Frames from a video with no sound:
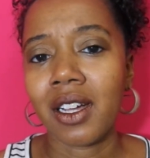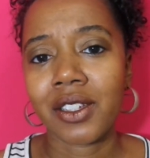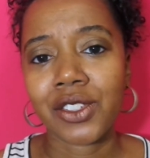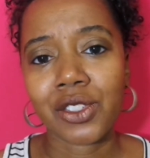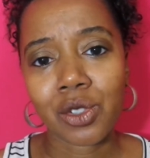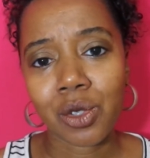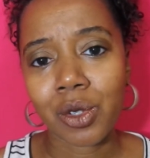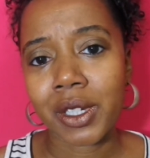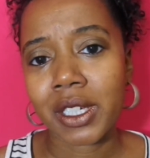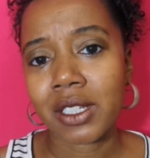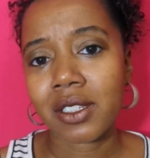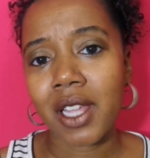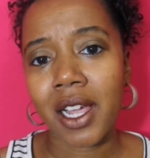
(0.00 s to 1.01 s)

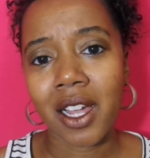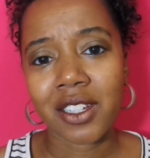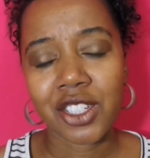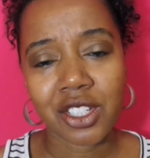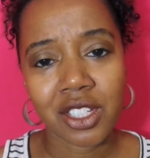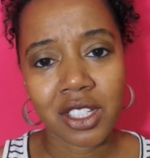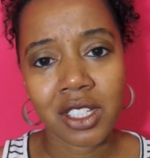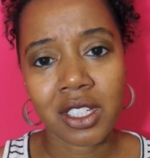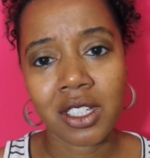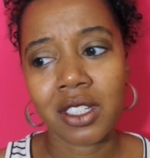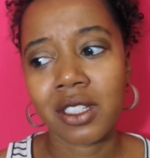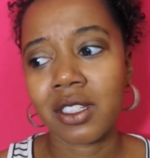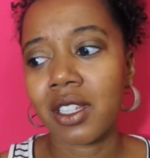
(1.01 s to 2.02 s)
stories like I
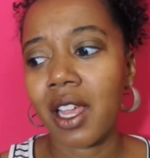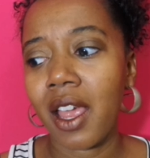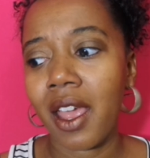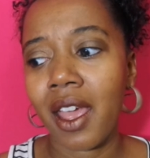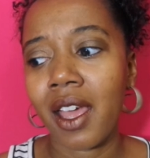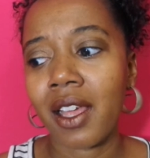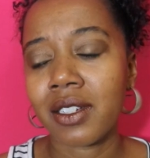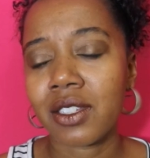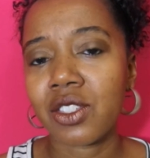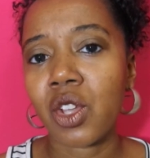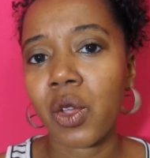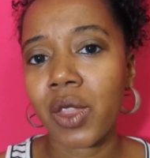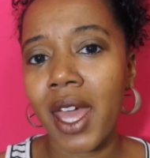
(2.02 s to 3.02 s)
should, and
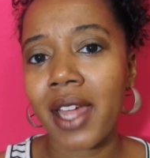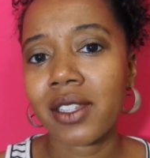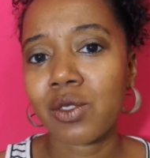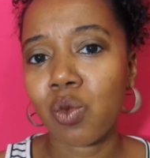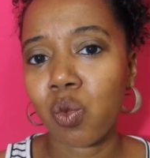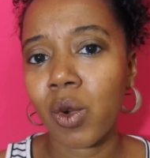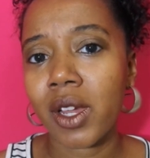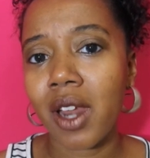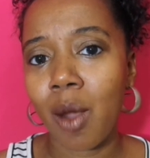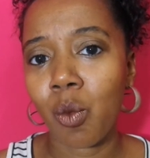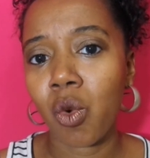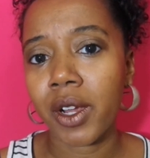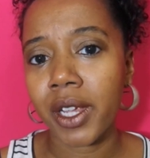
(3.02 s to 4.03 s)
so that's what
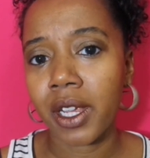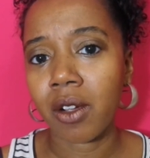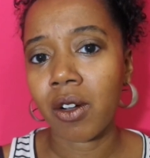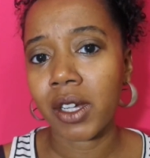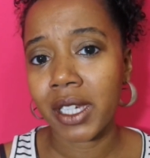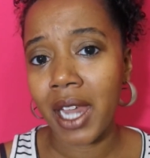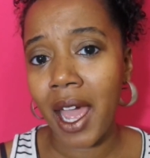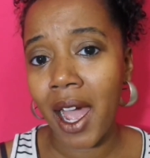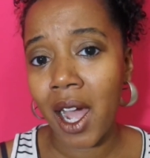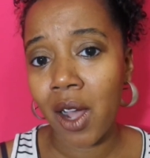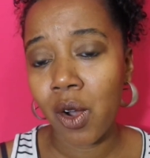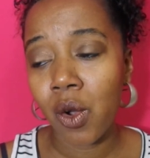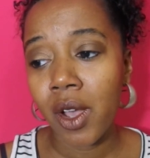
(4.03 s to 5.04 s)
I'm working on
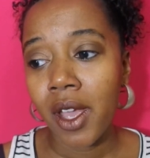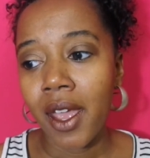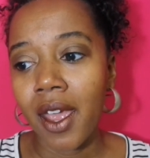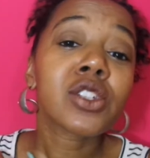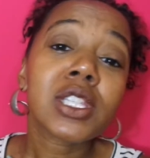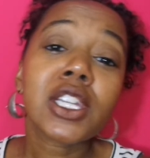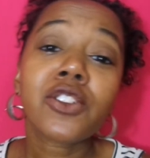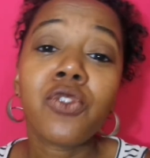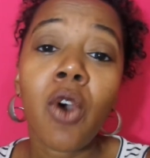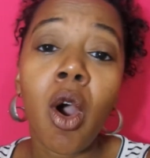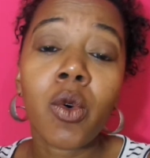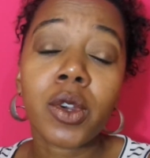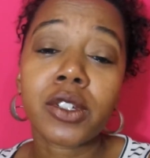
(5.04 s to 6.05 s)
now. So look
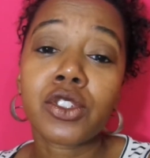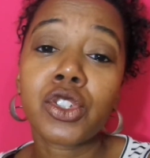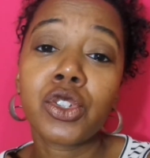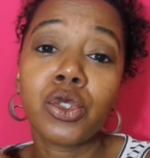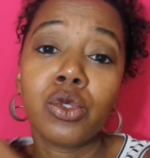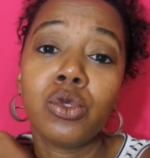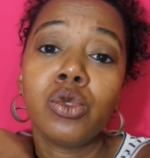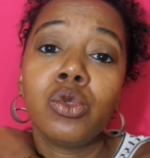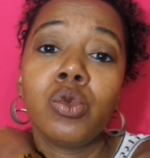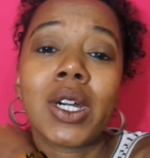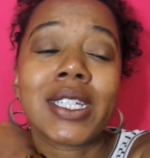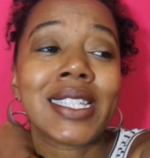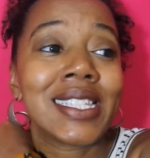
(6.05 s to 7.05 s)
forward
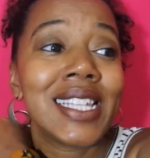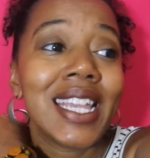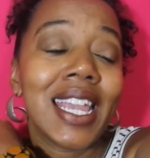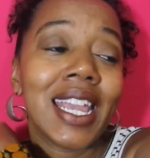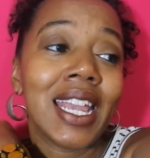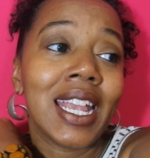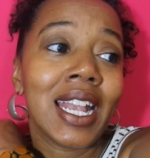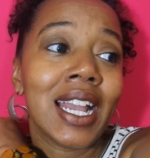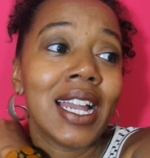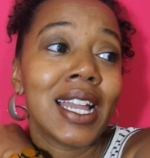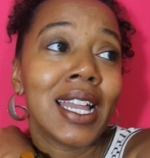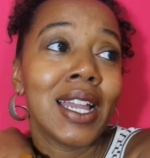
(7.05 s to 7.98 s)
to seeing